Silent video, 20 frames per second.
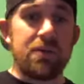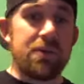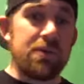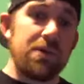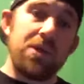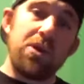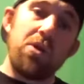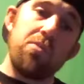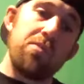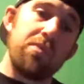
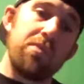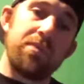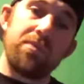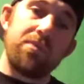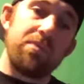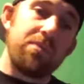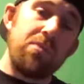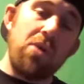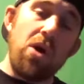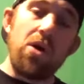you know,
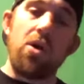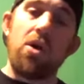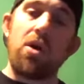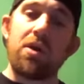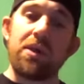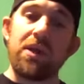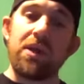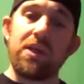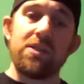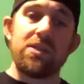
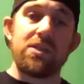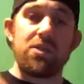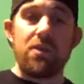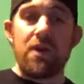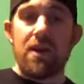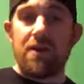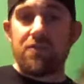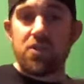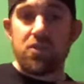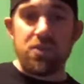monarchies, you
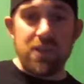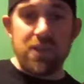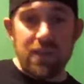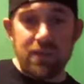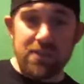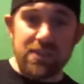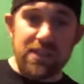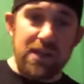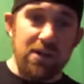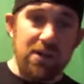have
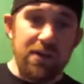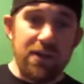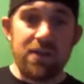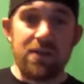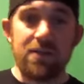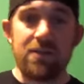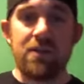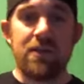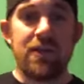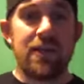
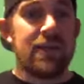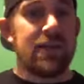totalitarianism.